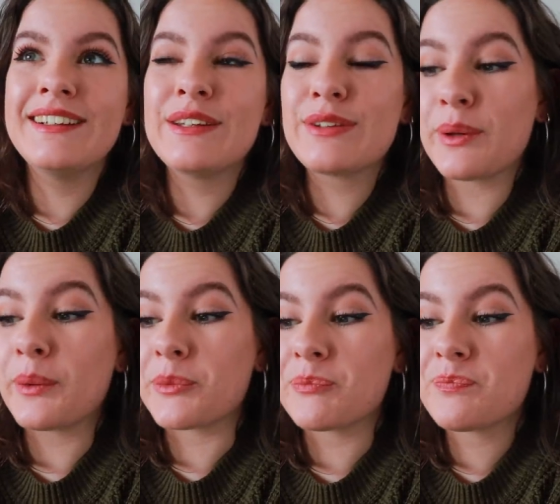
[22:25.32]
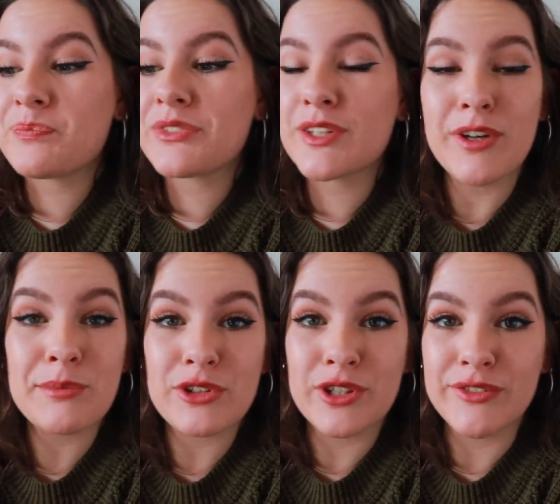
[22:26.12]
So very
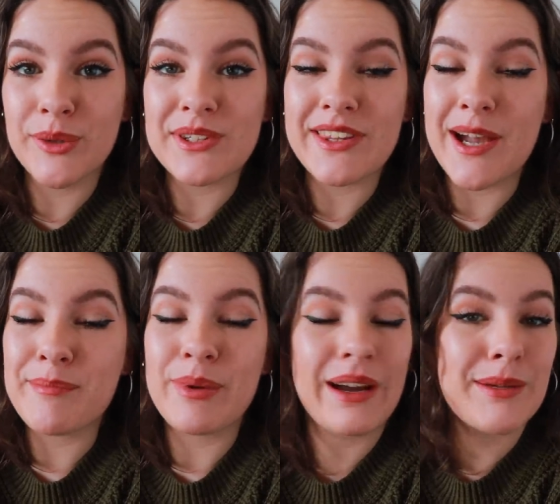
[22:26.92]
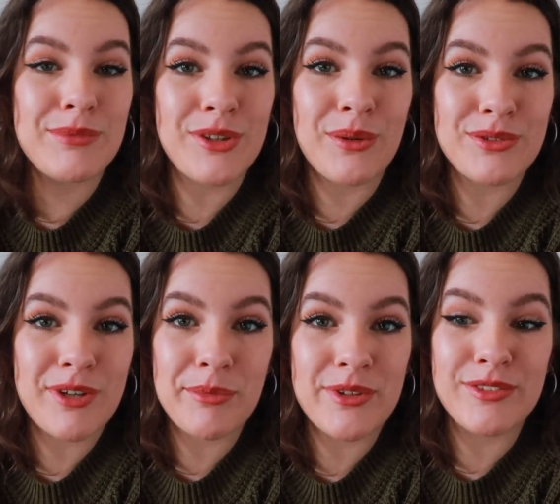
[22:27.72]
much looking forward to that, but I am just going to
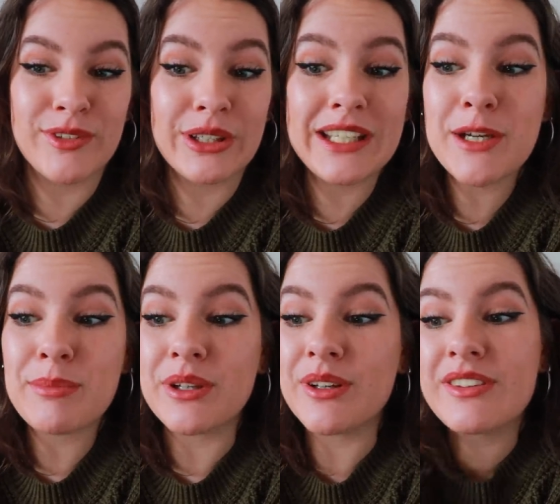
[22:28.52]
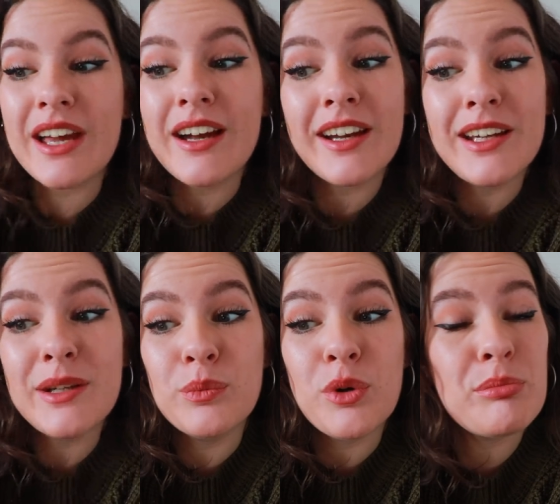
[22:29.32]
wrap up this vlog here because I
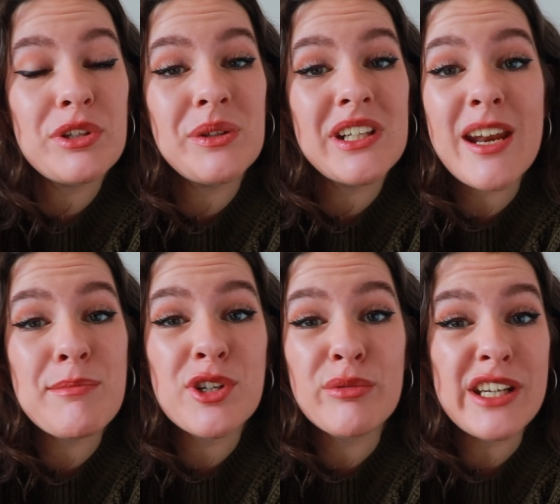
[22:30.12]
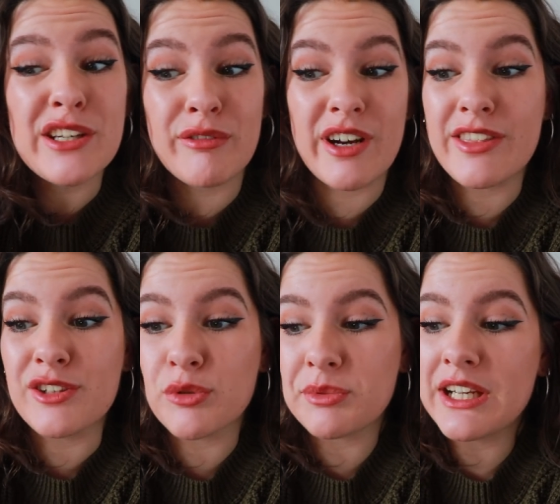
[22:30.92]
won't be doing any more reading or anything
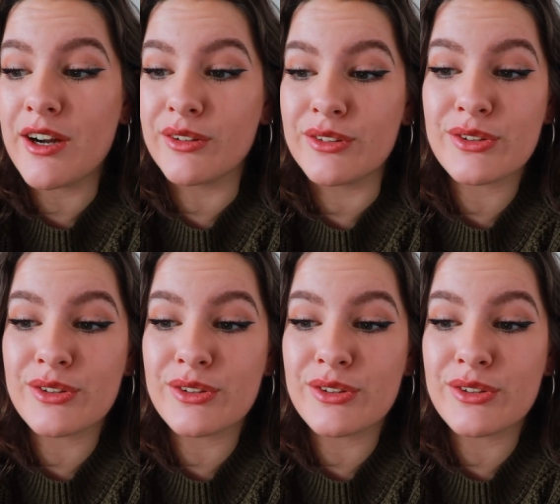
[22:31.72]
to update on.